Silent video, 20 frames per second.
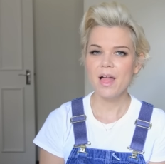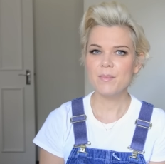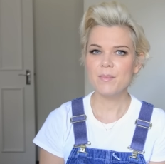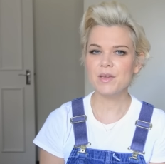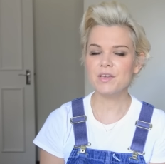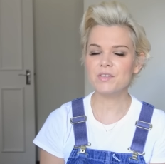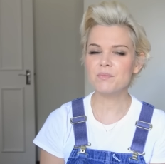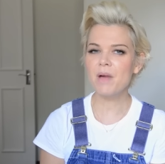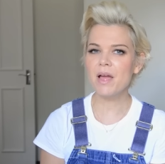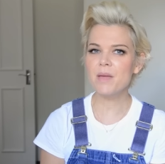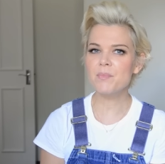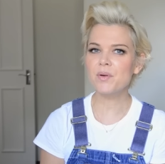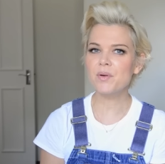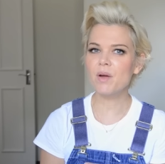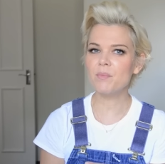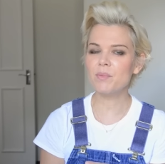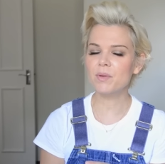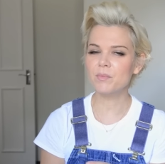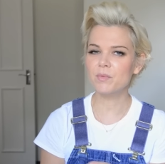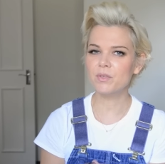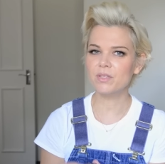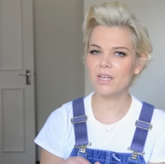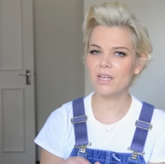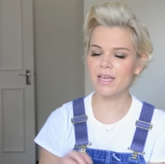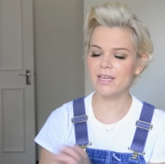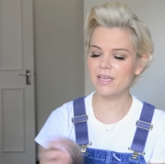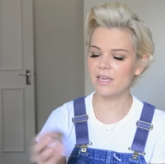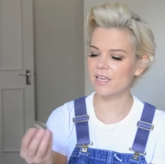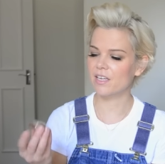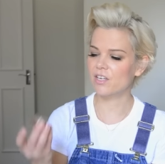Because my problem with
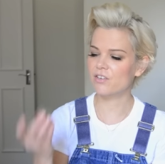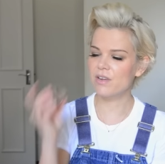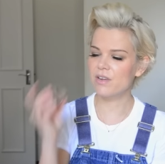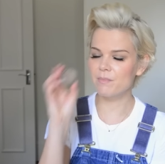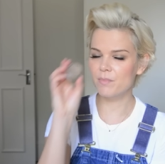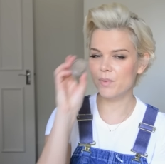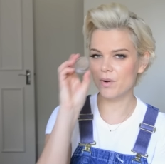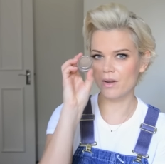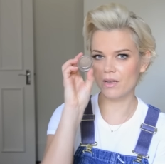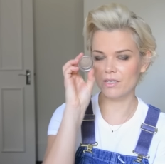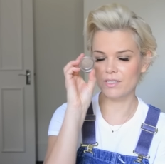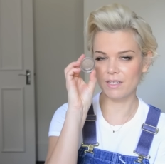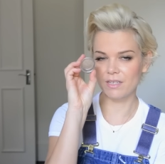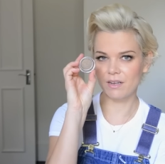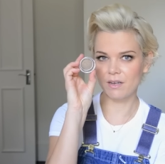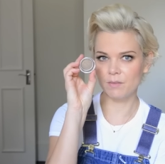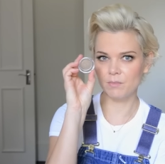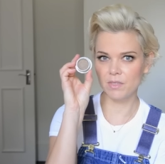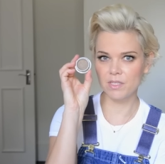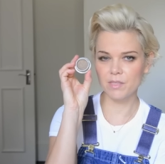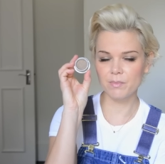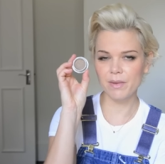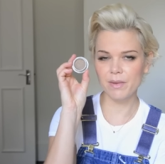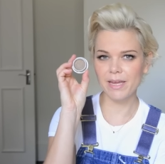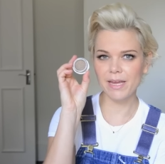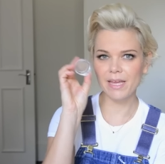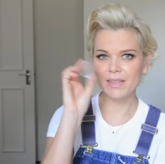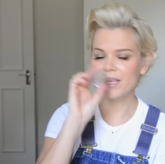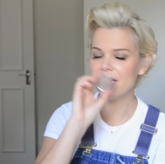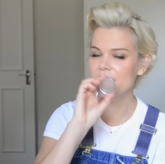like cream products that come this
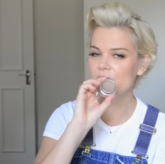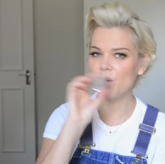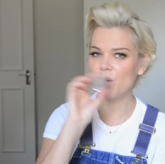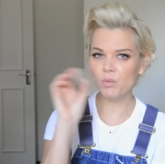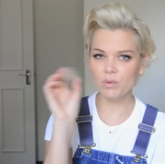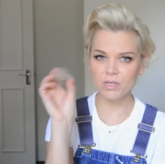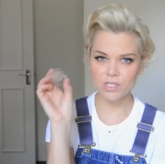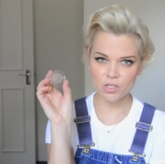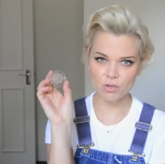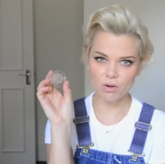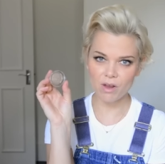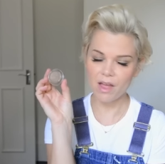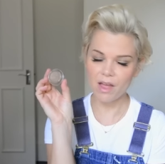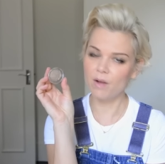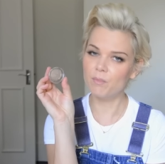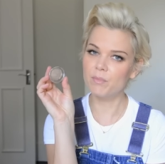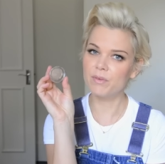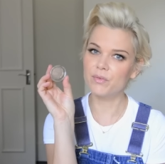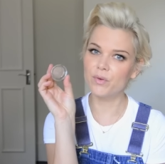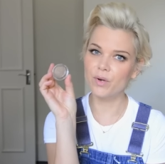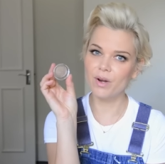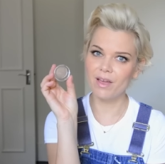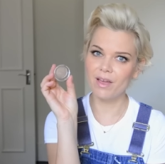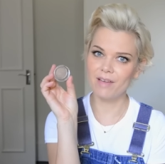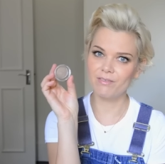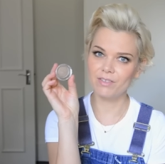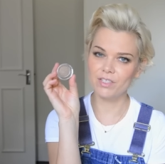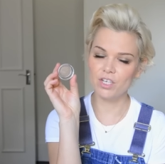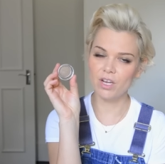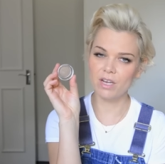big, they always dry out before I
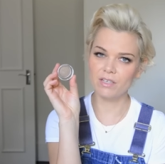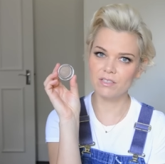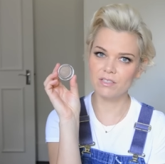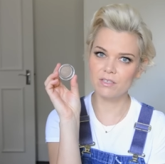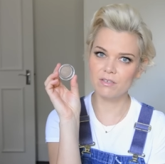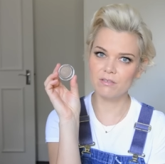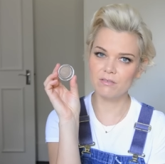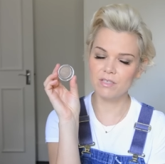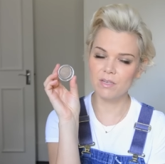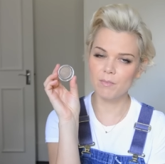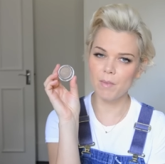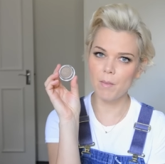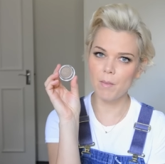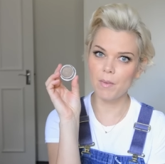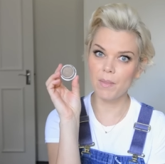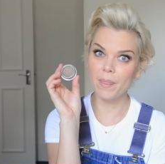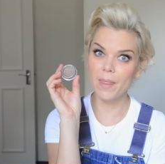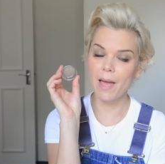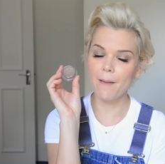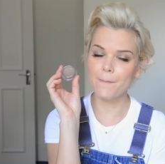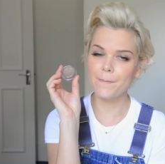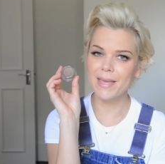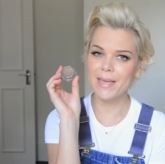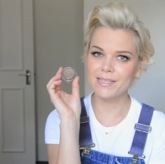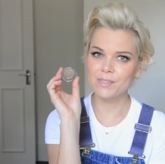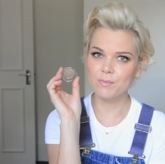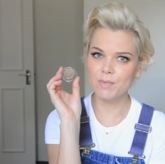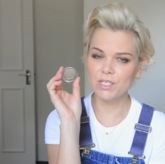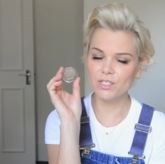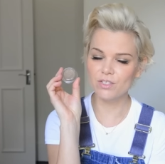have a chance to use them up. And that
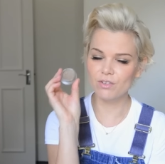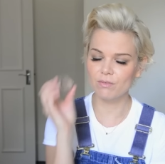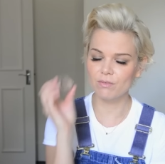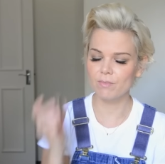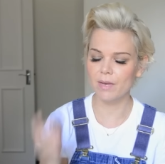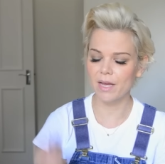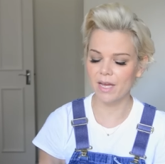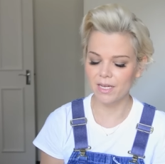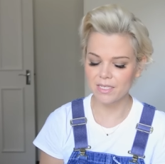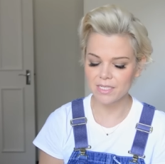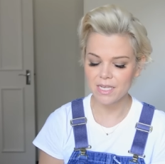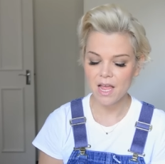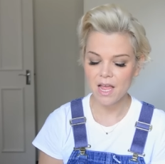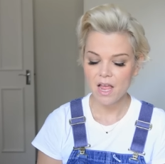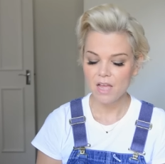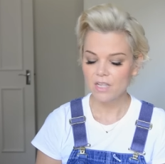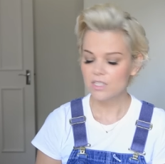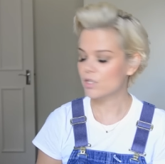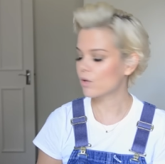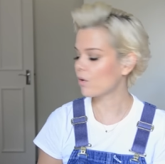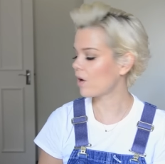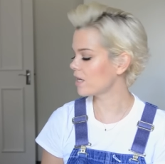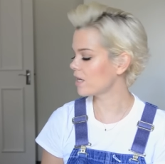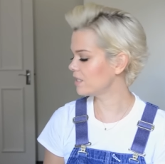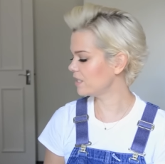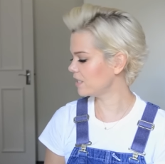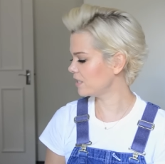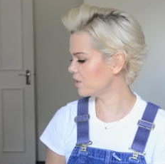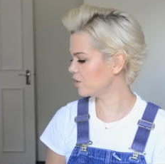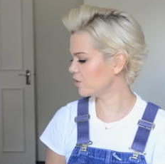makes me so mad. So I
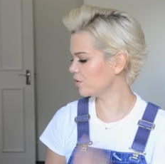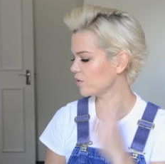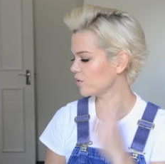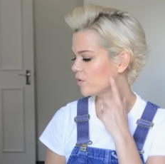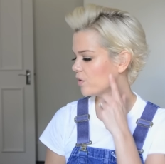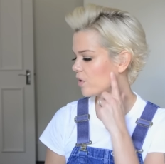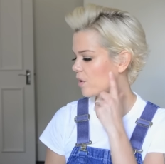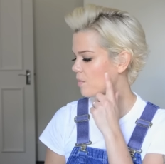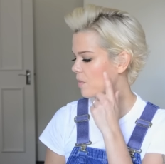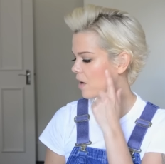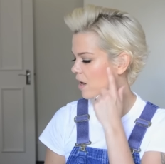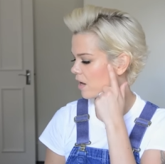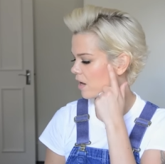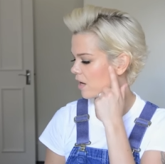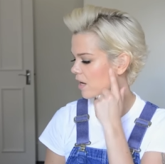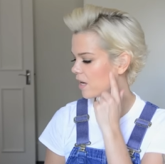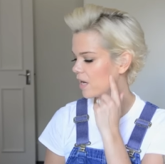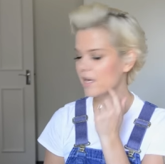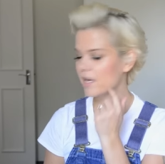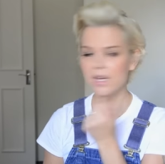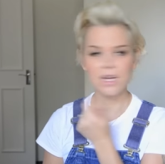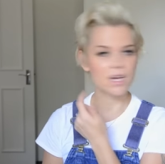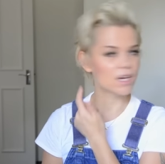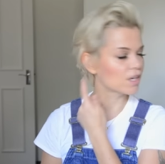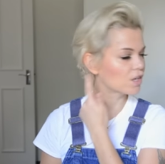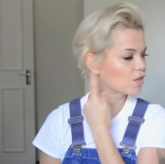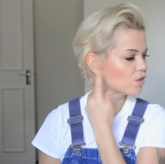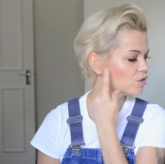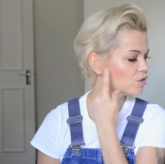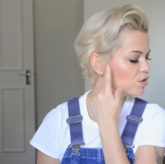did do my
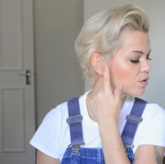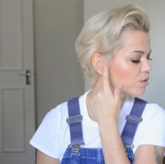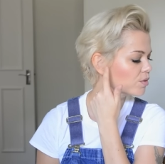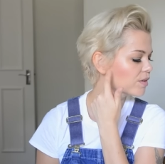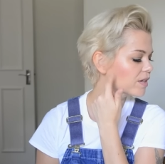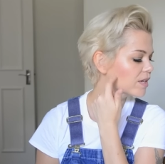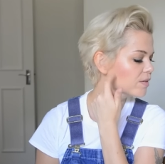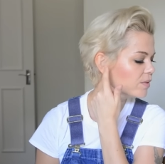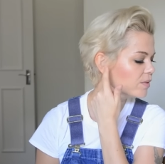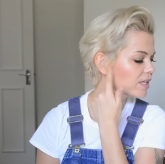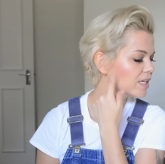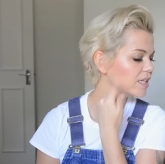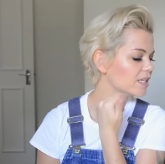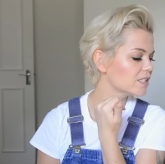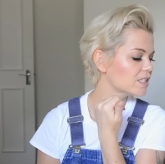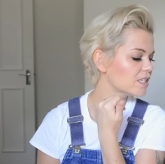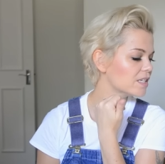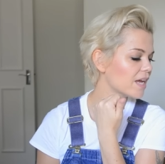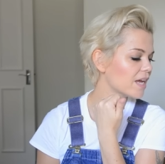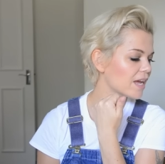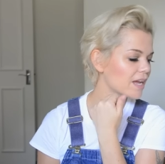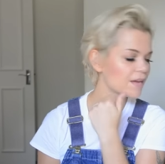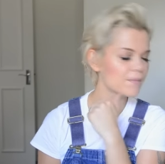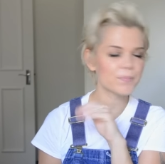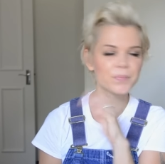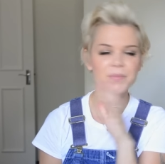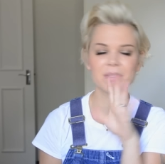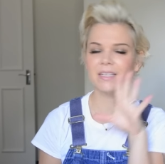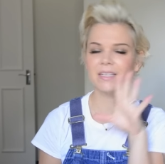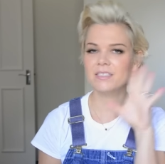contouring with it today.
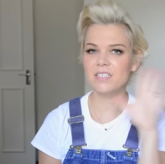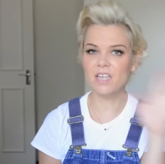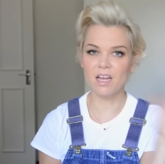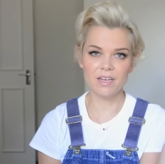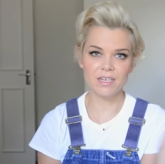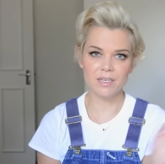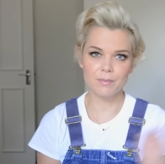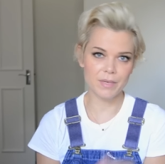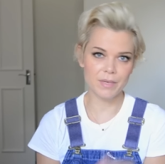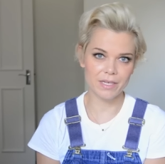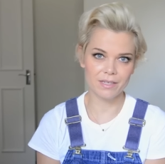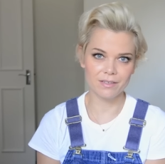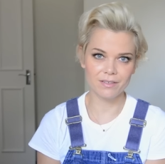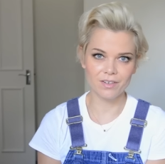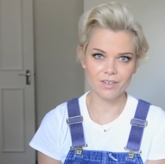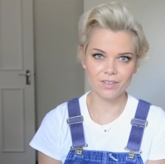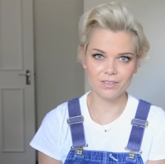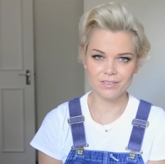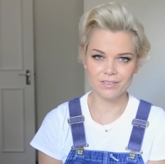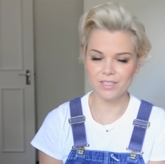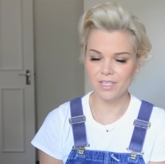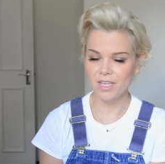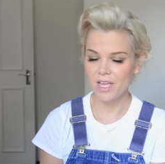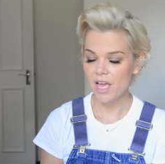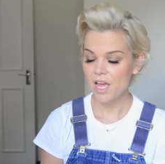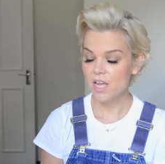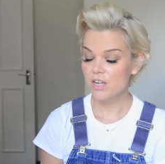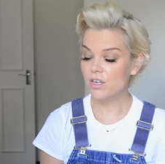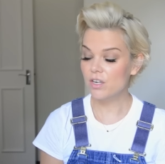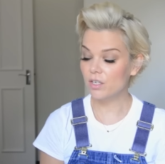Tiny bit, not
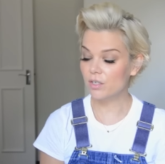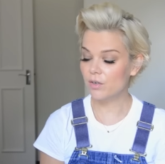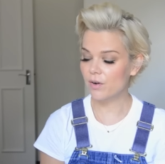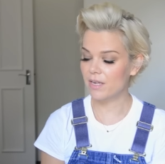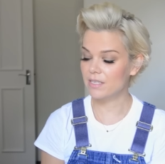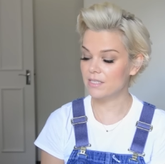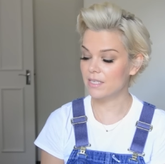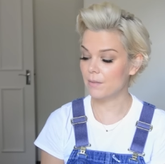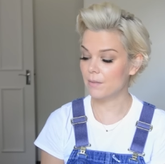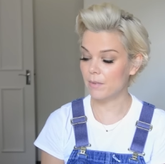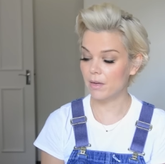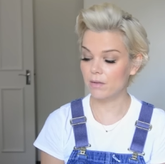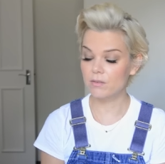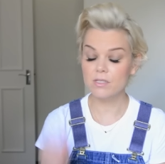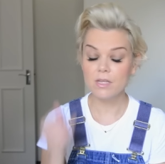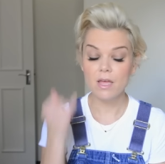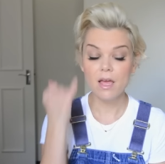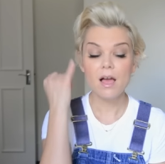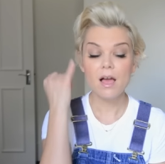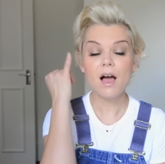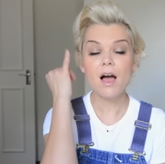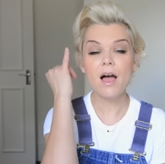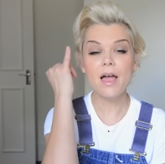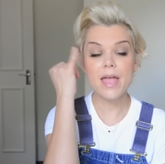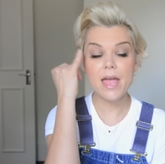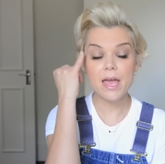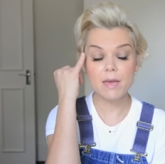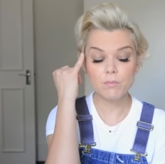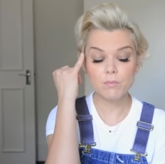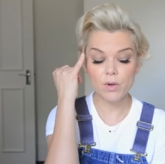crazy amounts. I
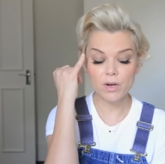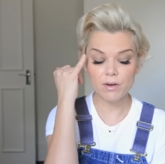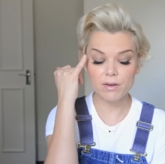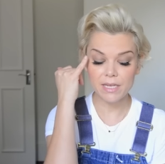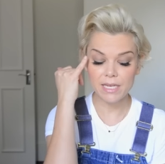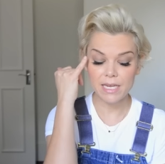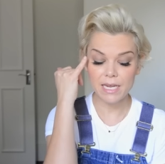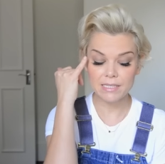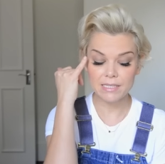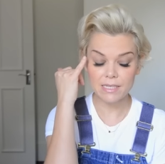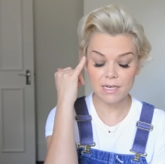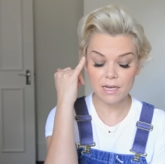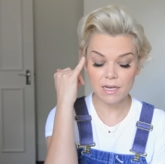am wearing it as an